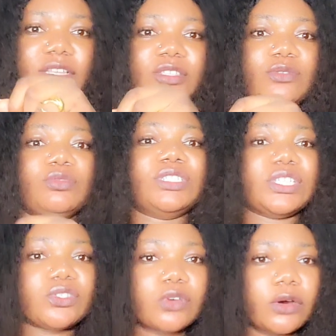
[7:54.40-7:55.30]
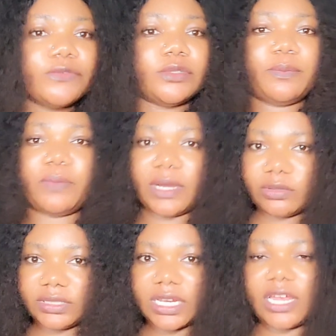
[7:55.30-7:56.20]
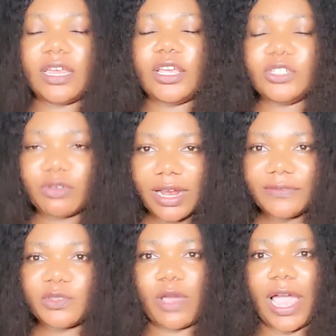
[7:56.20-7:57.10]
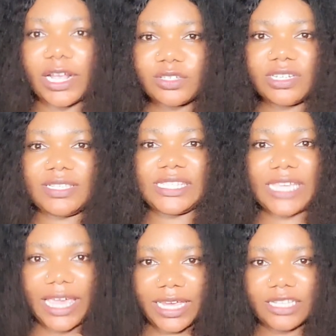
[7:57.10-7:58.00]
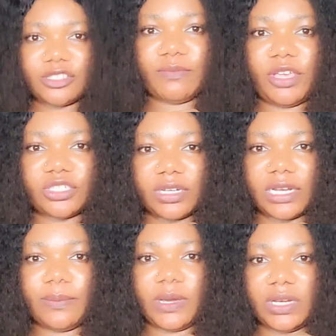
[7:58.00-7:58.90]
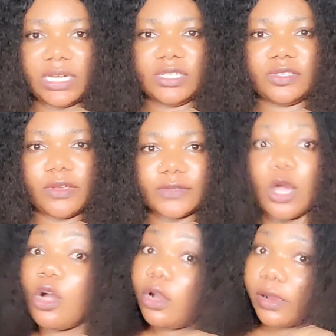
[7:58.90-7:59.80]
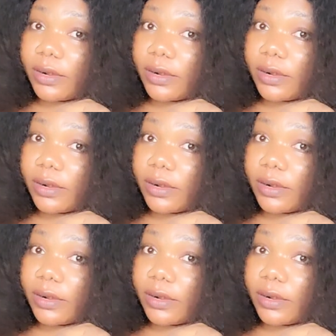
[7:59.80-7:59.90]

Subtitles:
to dissolve the powder. You have to actually stir it to make sure that the powder dissolves. Okay.